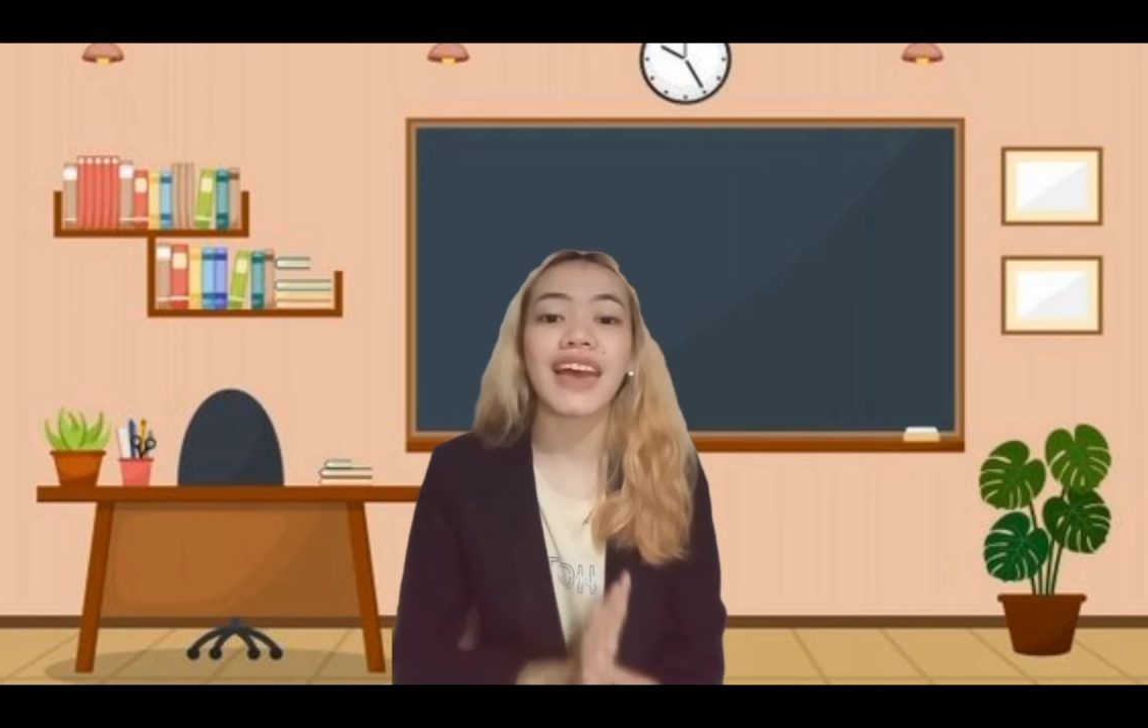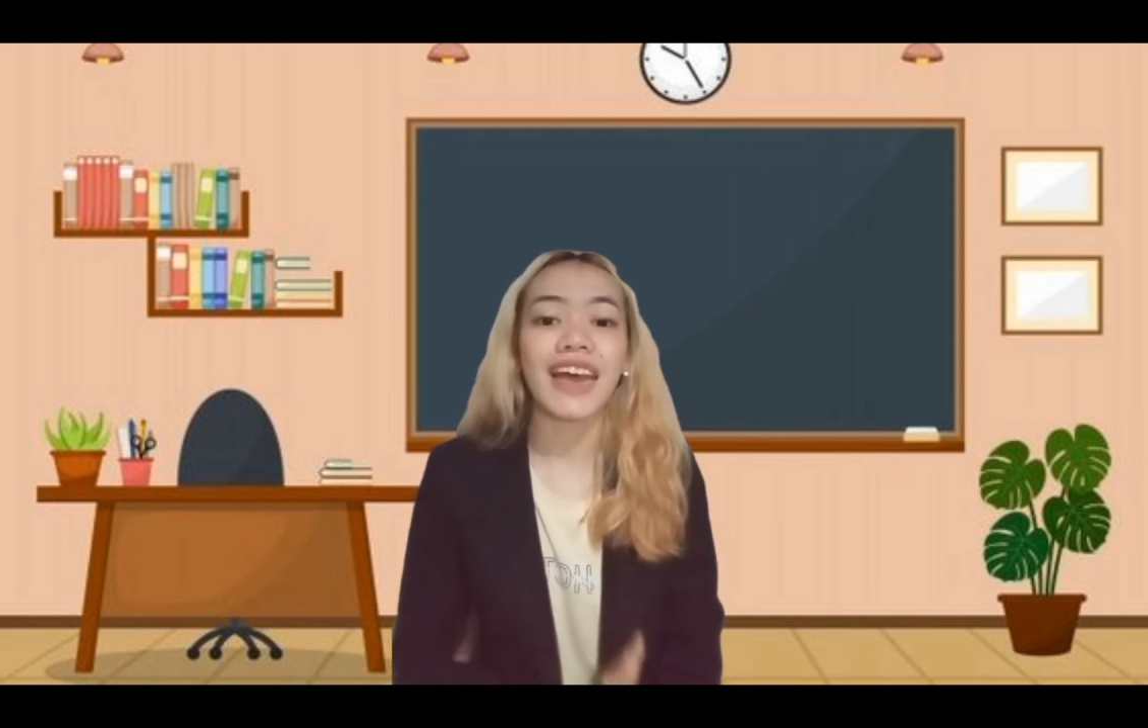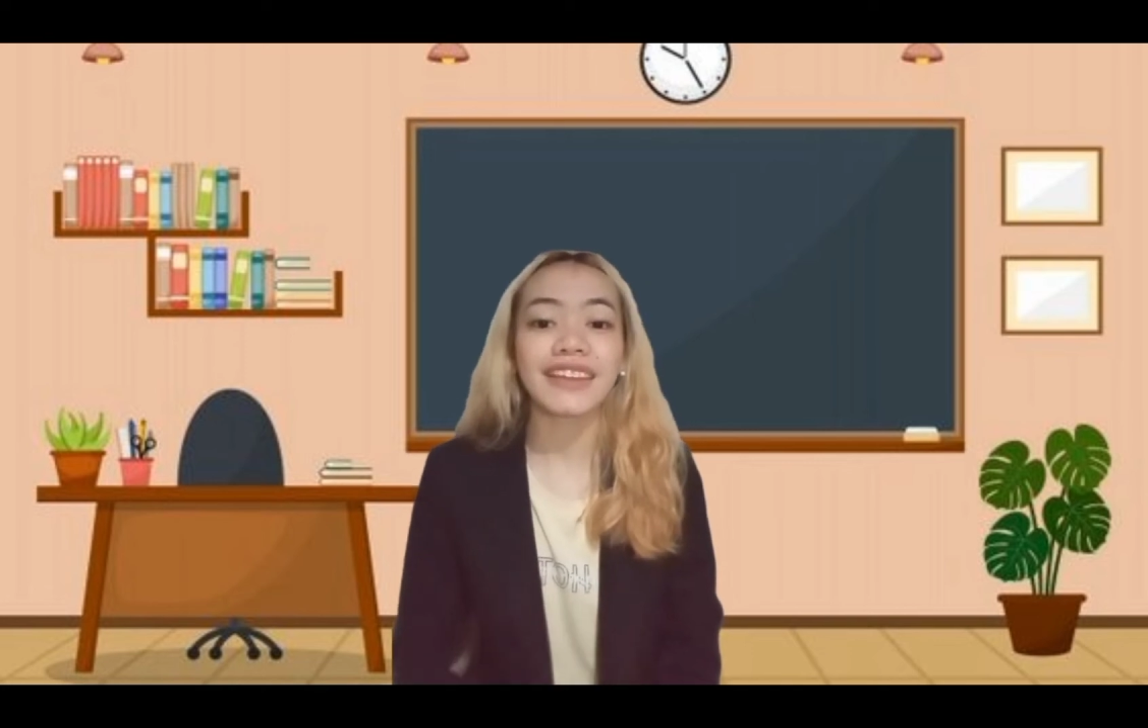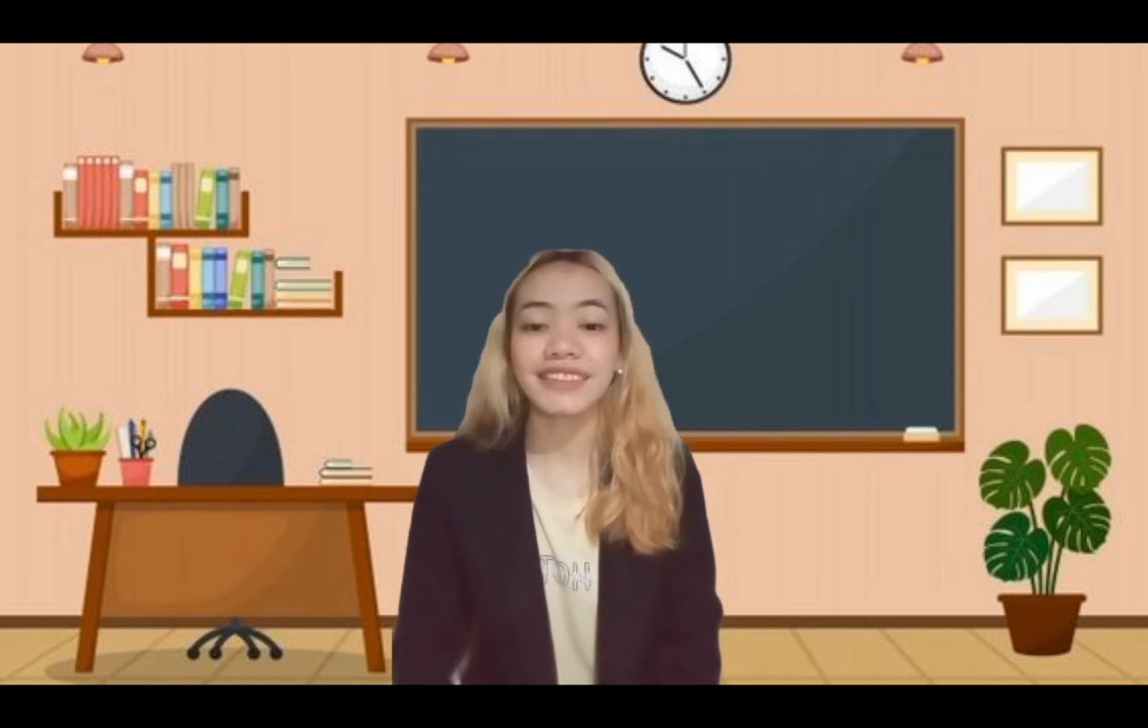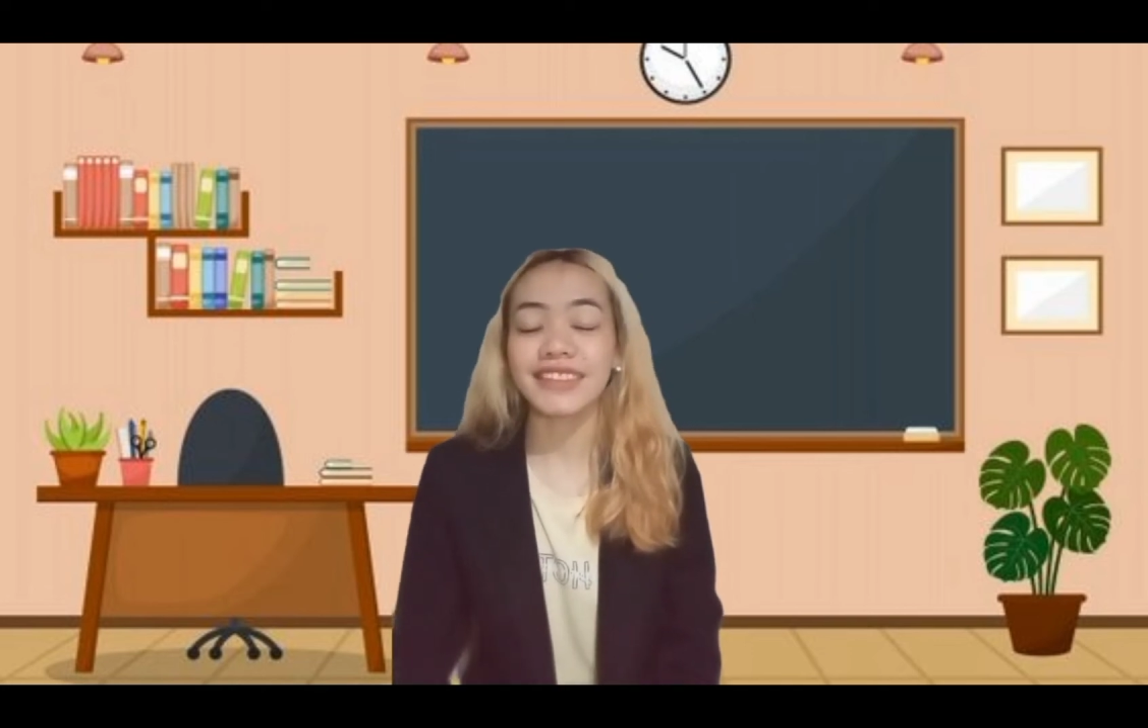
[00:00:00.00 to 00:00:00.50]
and